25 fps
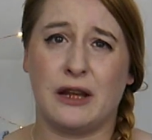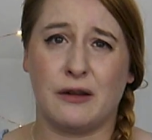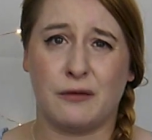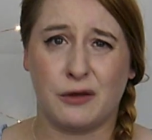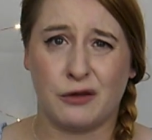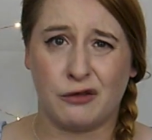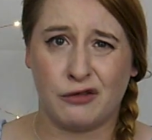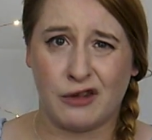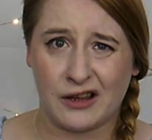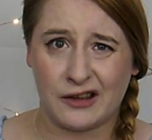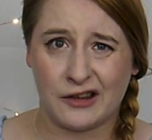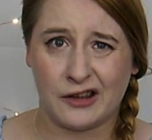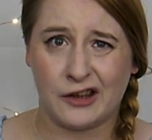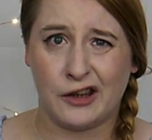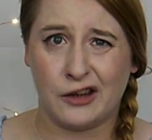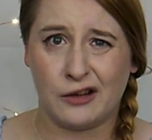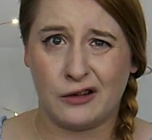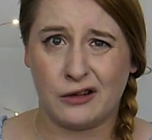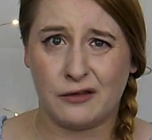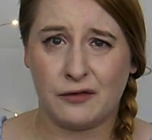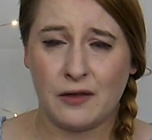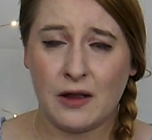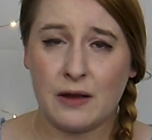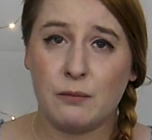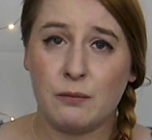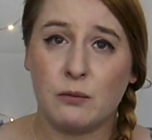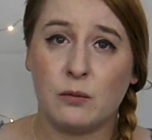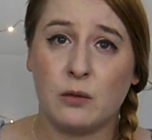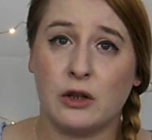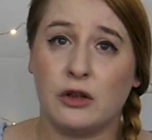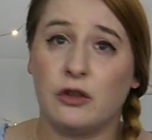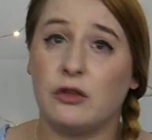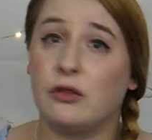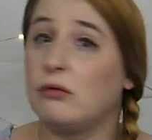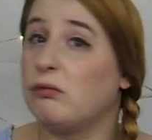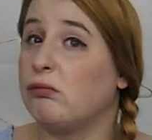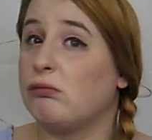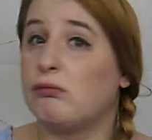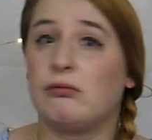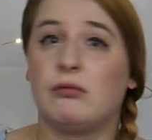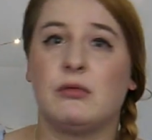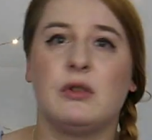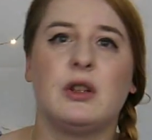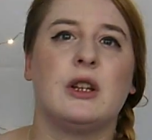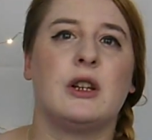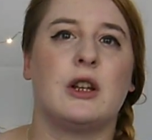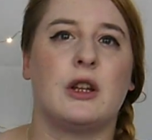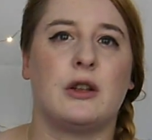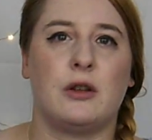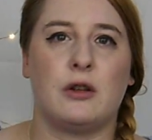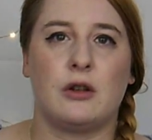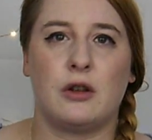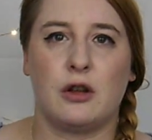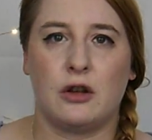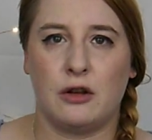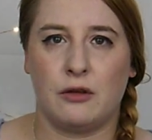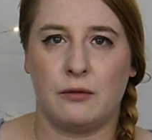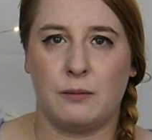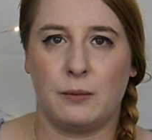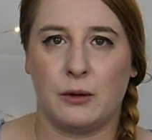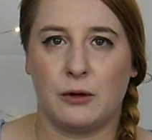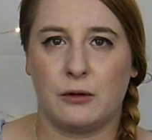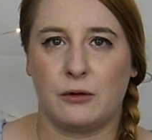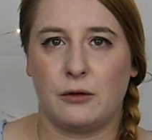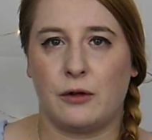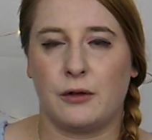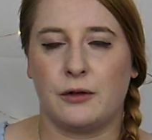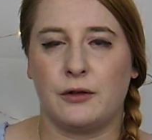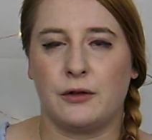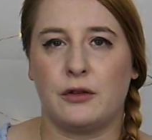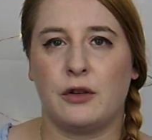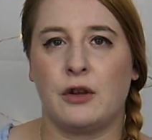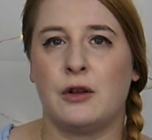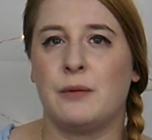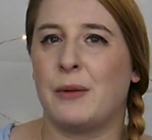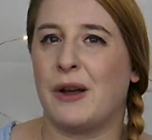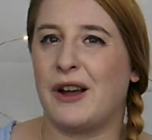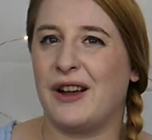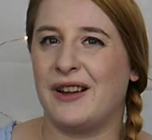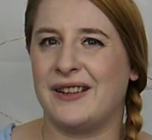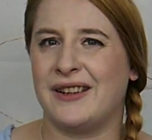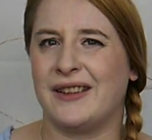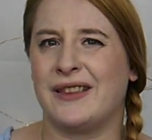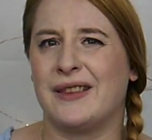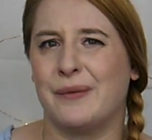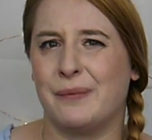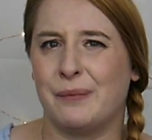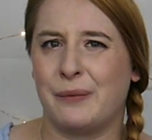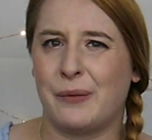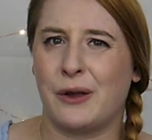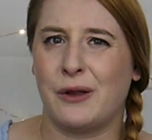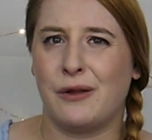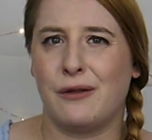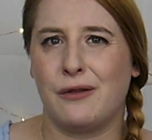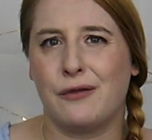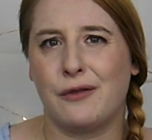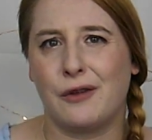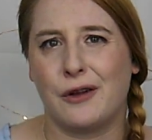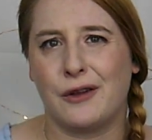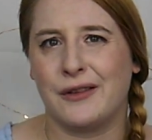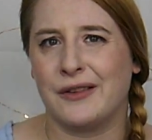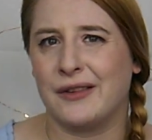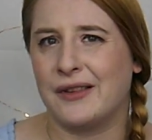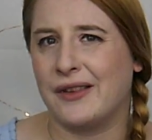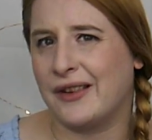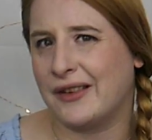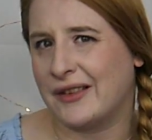of the reticule event, which, you know, you could have booked onto, but I did them both on the